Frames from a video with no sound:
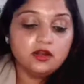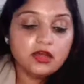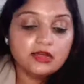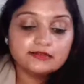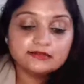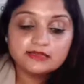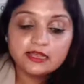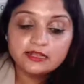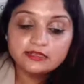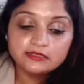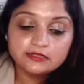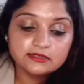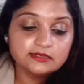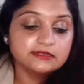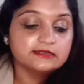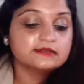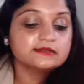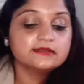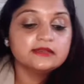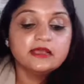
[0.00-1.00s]
Los
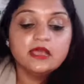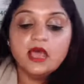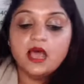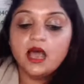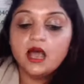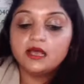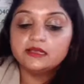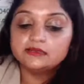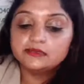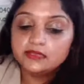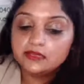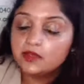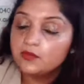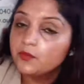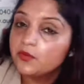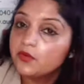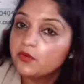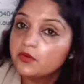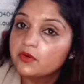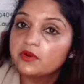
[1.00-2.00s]
Angeles,
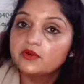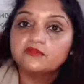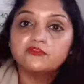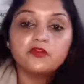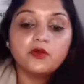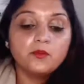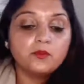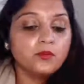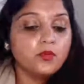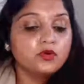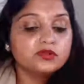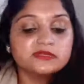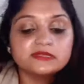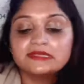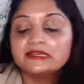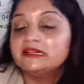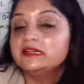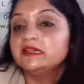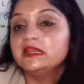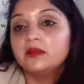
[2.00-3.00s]
Singapore, from both
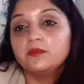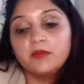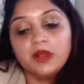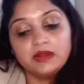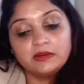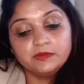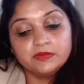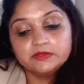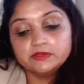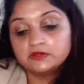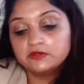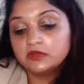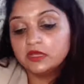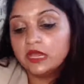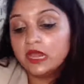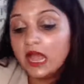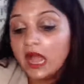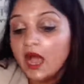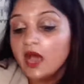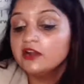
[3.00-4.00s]
Sydney and Melbourne. So
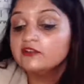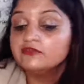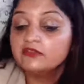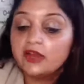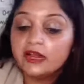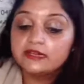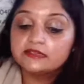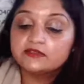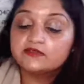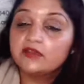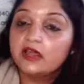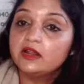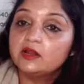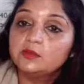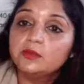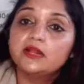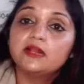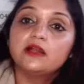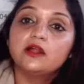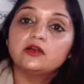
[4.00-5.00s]
there are flights
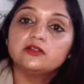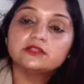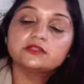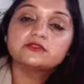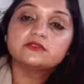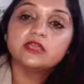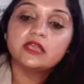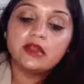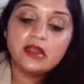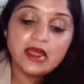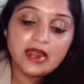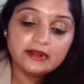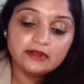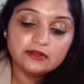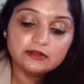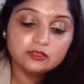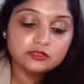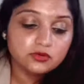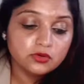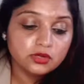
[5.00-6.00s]
available, and also they're
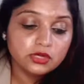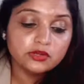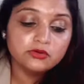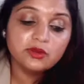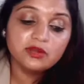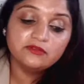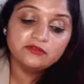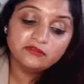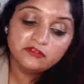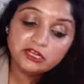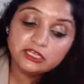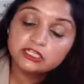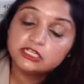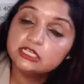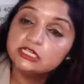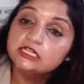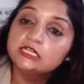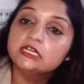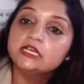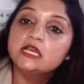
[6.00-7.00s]
adding Tokyo and
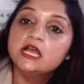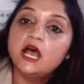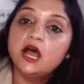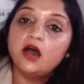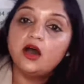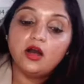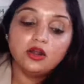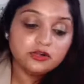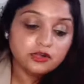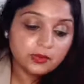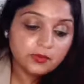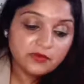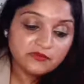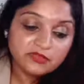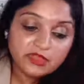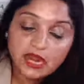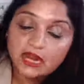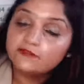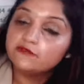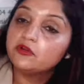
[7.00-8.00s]
Fiji on top
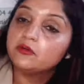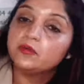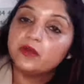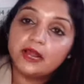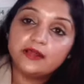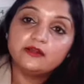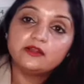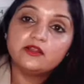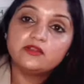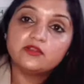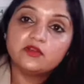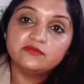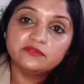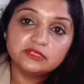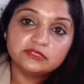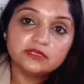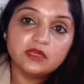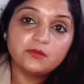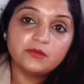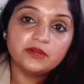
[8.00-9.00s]
of that from 19th of
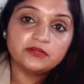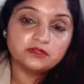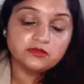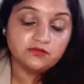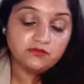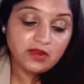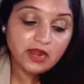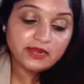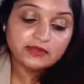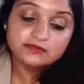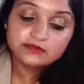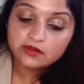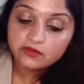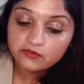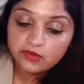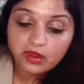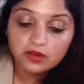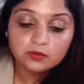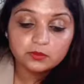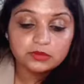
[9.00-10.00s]
December. So flights are
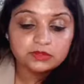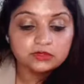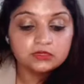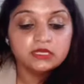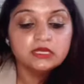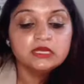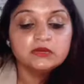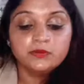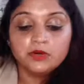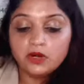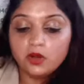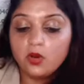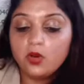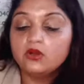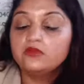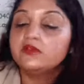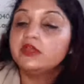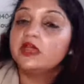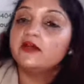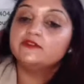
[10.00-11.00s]
available, but
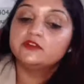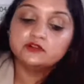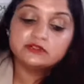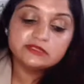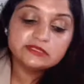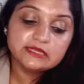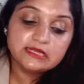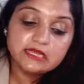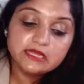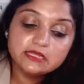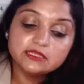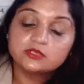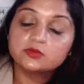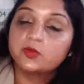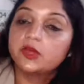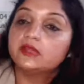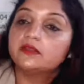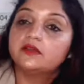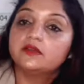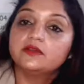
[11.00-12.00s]
all we have to see is
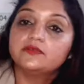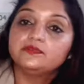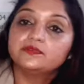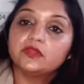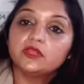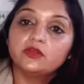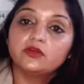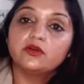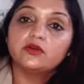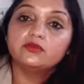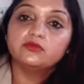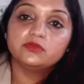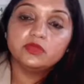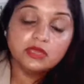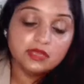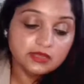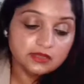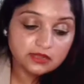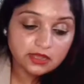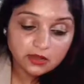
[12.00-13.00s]
whether,
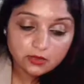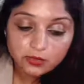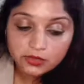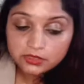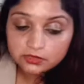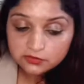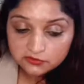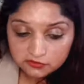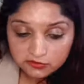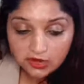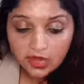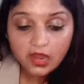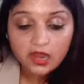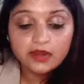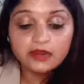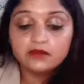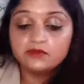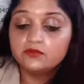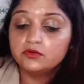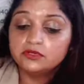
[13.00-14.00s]
if they're going to
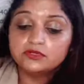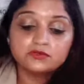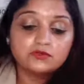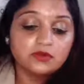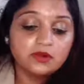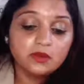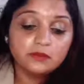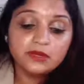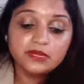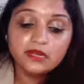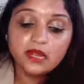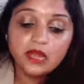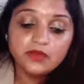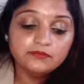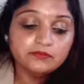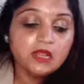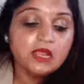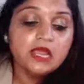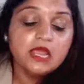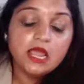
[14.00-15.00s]
fly and what's going to be
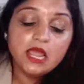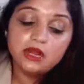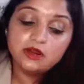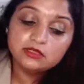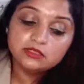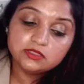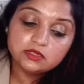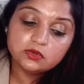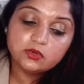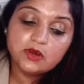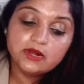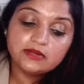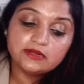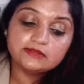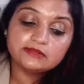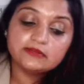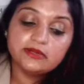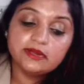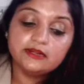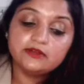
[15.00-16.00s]
done. And also
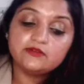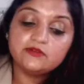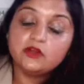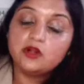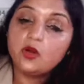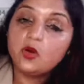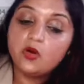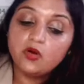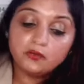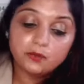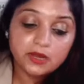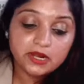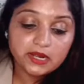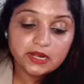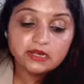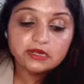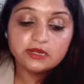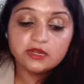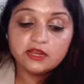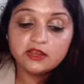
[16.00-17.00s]
Qantas said will
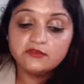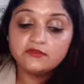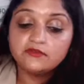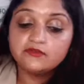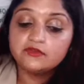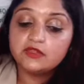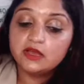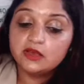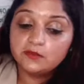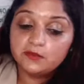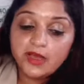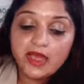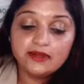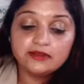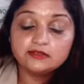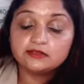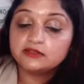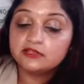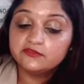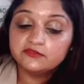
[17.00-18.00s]
operate if the
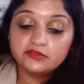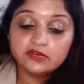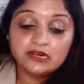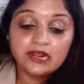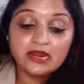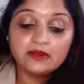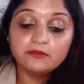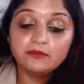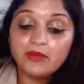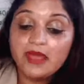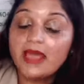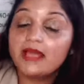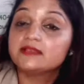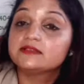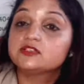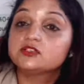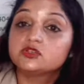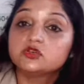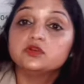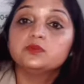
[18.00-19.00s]
ban is lifted, and
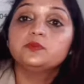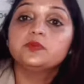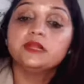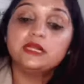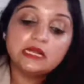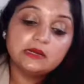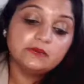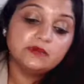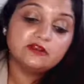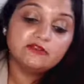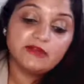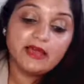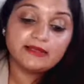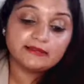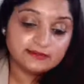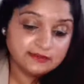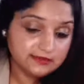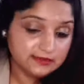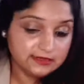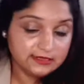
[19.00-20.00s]
packs should be double
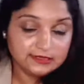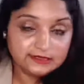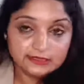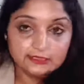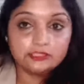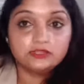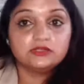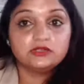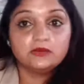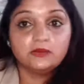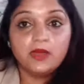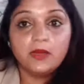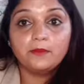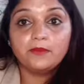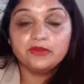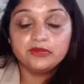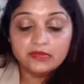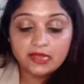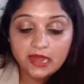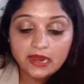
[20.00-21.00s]
vaccinated.
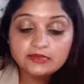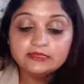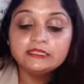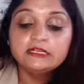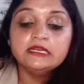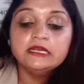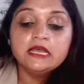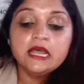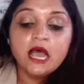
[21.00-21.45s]
Remember that.